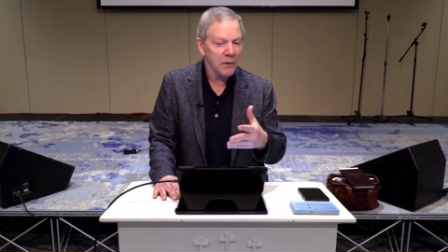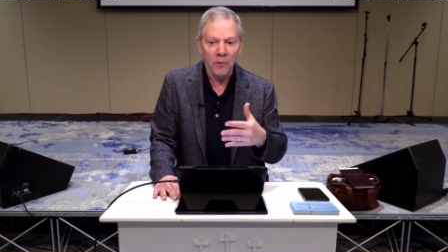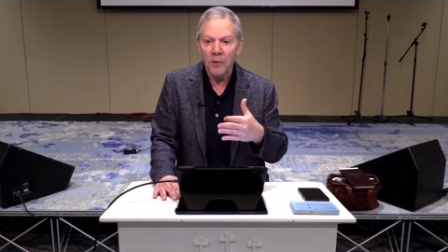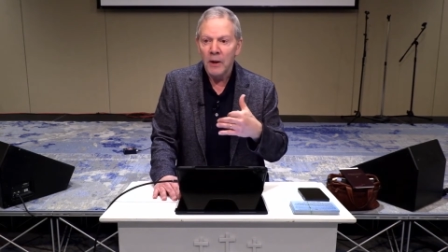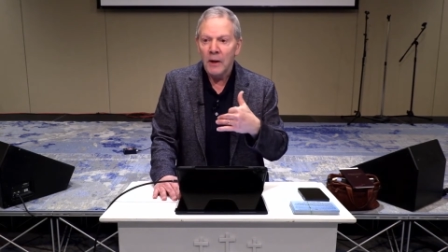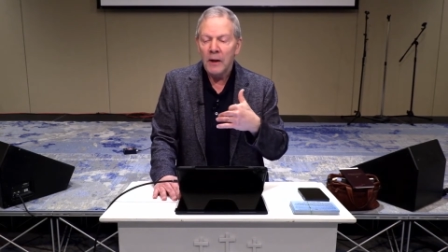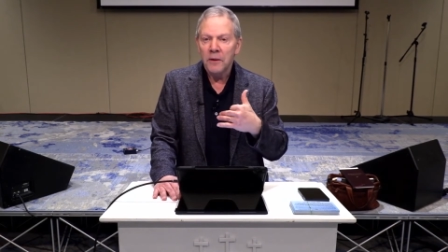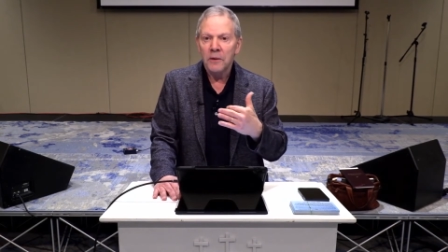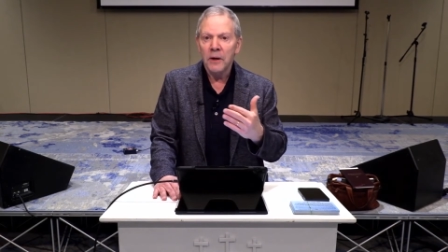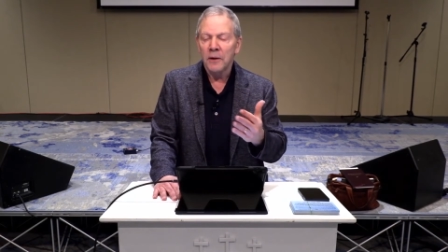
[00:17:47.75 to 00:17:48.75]
So
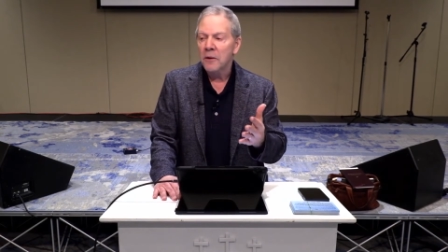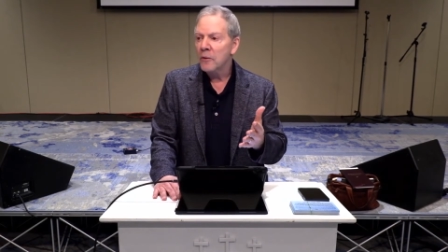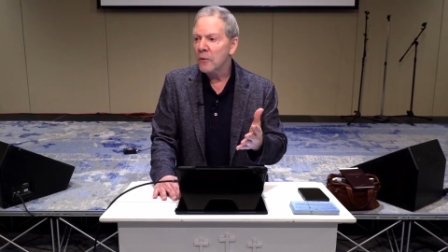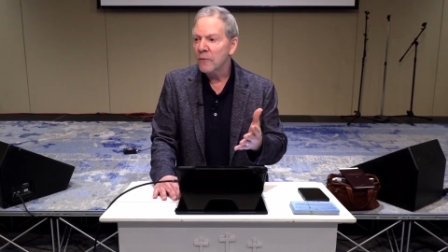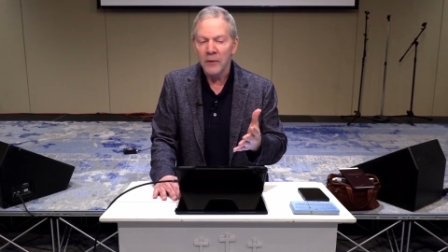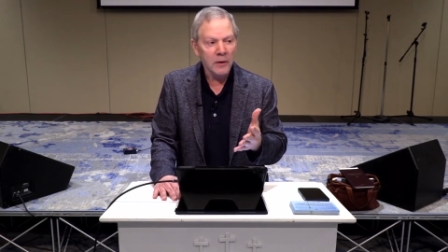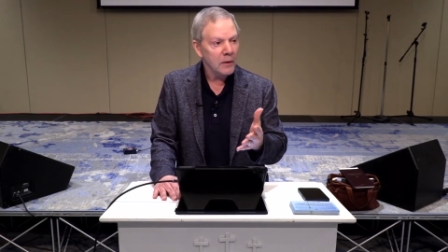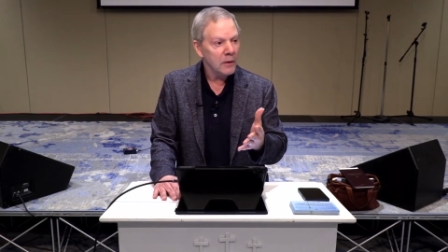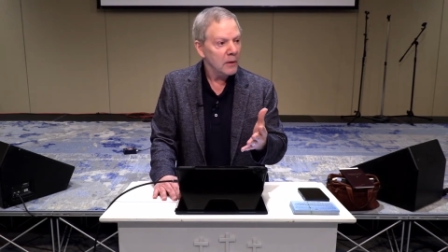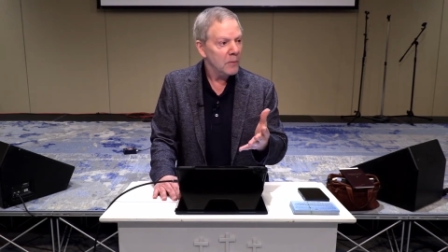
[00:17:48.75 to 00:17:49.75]
it's not
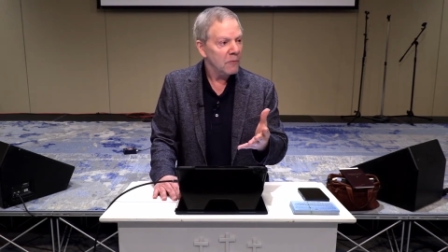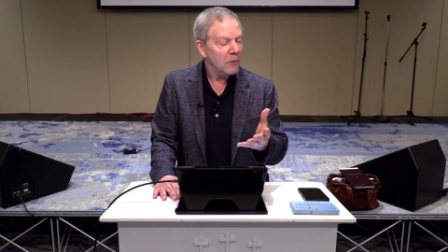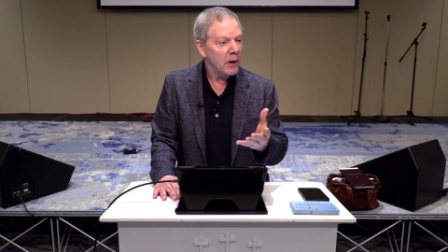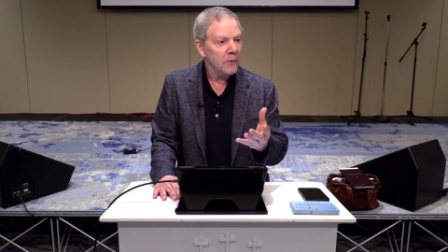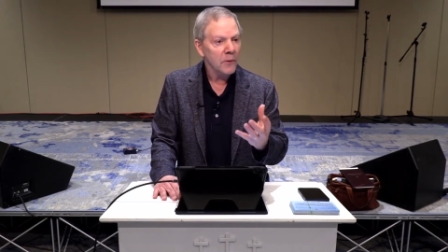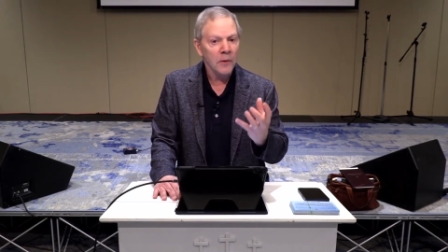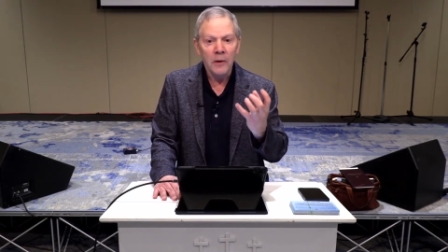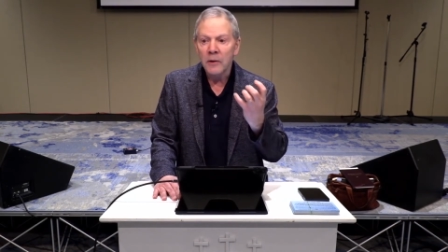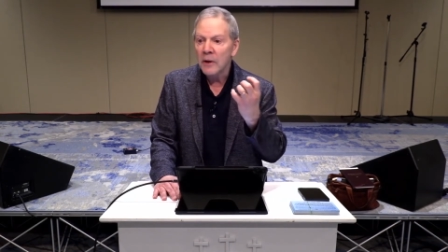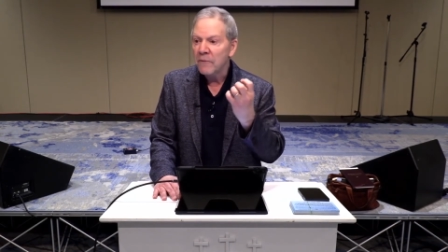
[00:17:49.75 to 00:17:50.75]
service, but rather
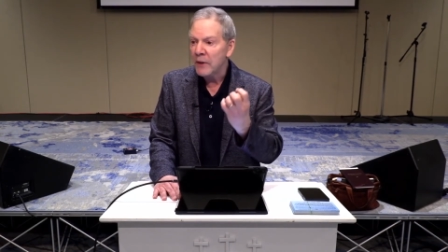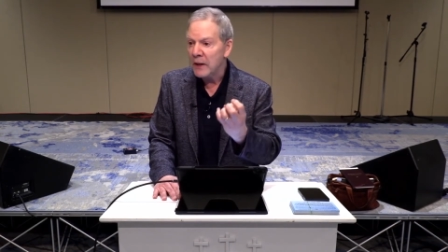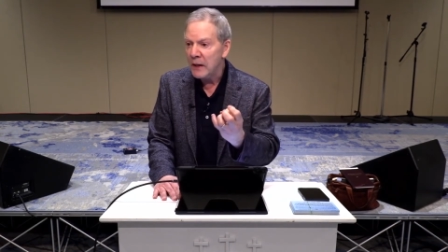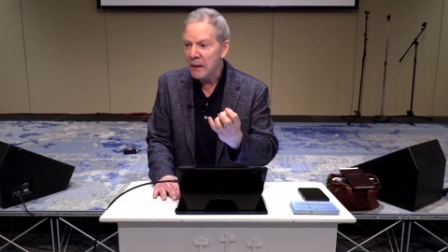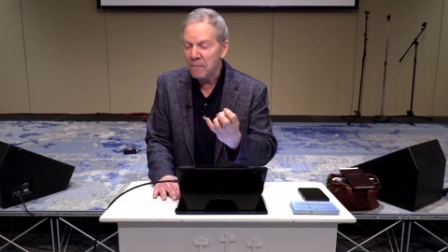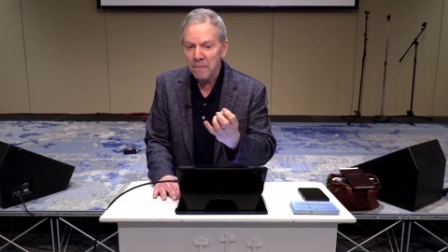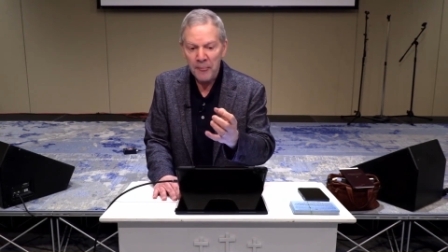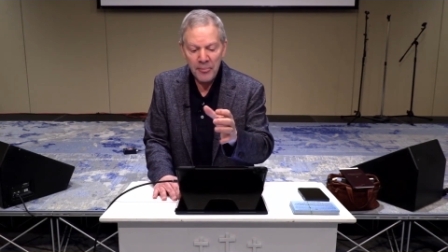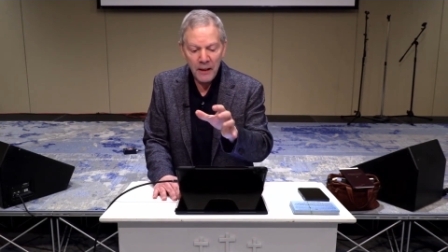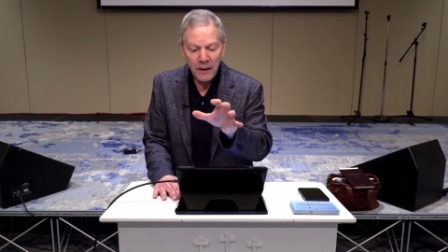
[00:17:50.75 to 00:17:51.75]
loving
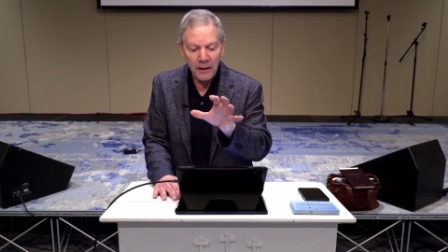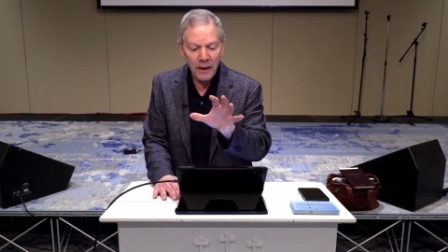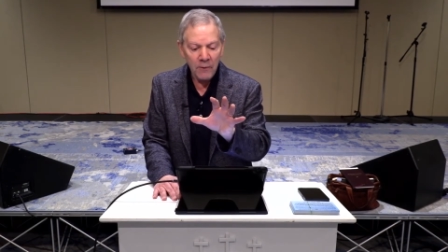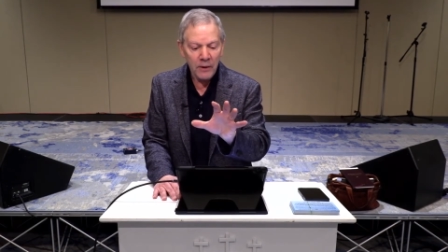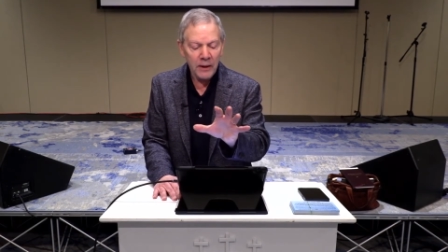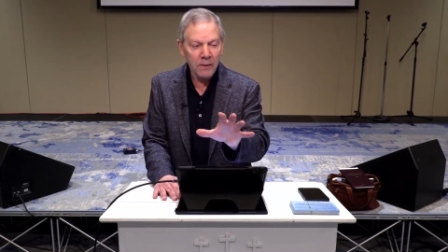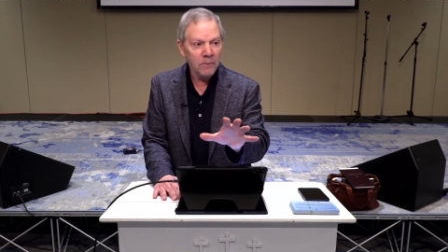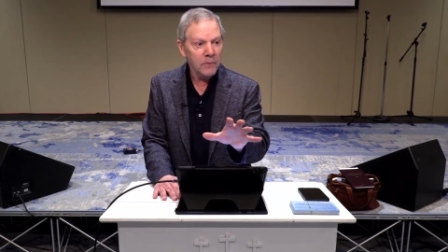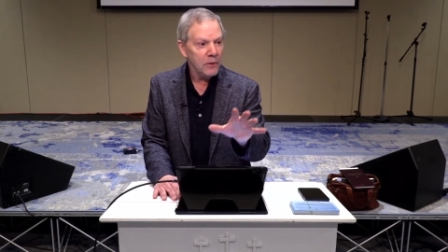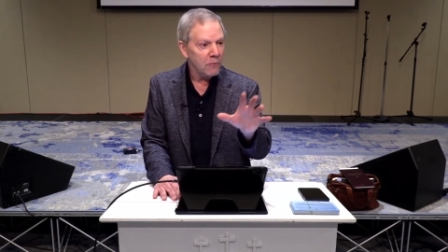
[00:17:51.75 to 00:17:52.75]
him and allowing
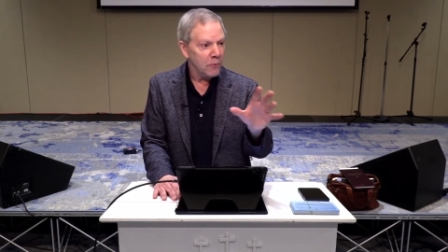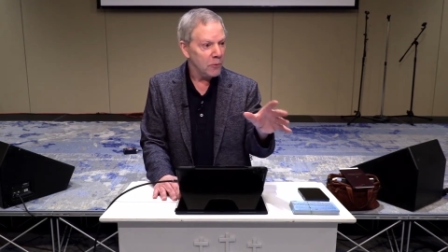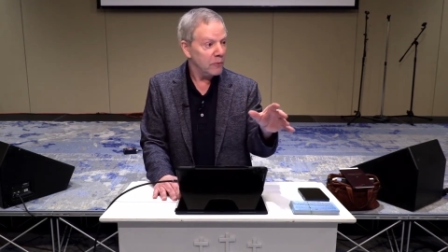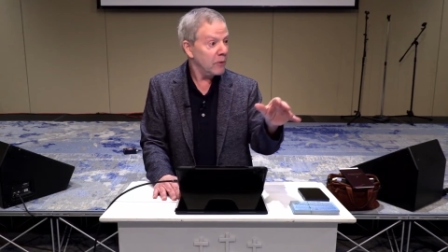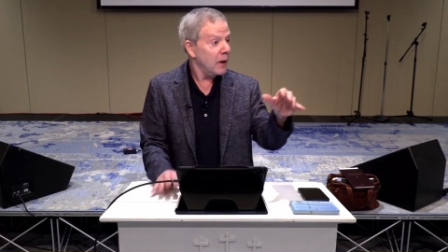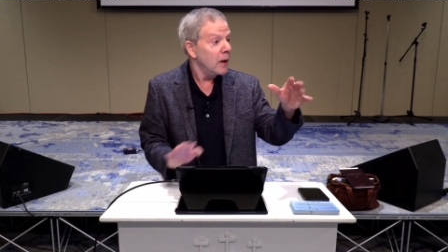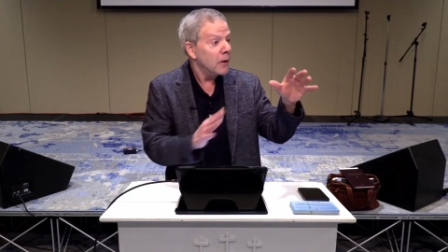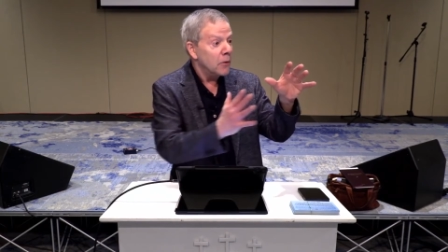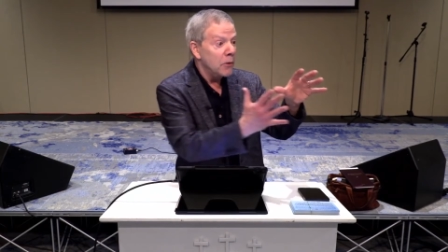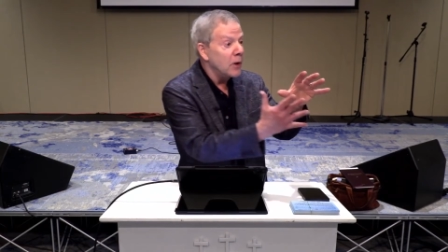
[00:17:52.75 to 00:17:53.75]
him to rule and reign.
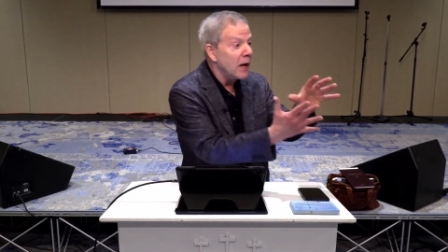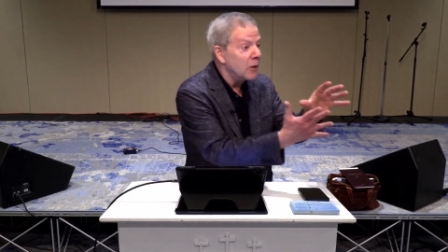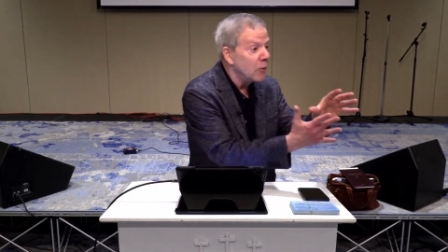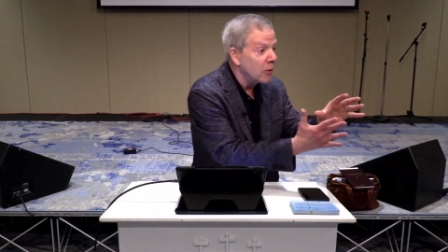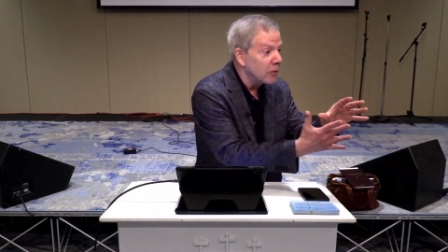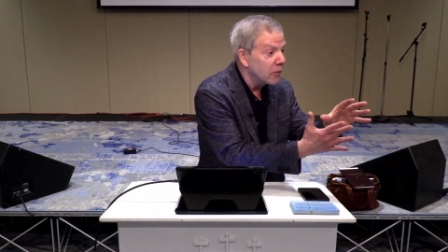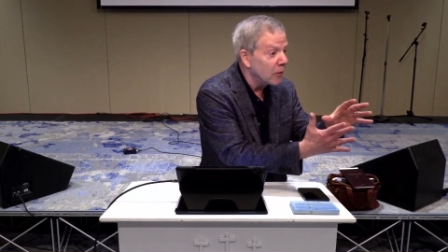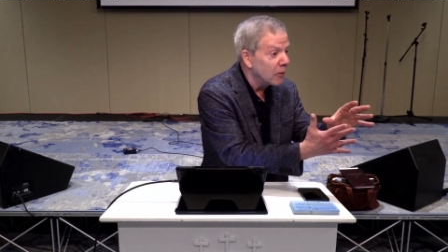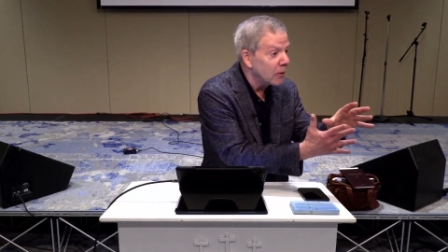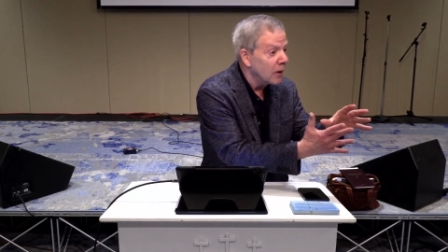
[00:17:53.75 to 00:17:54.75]
So you can't do it on your
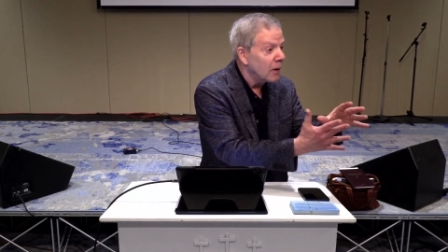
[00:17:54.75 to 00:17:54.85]
own.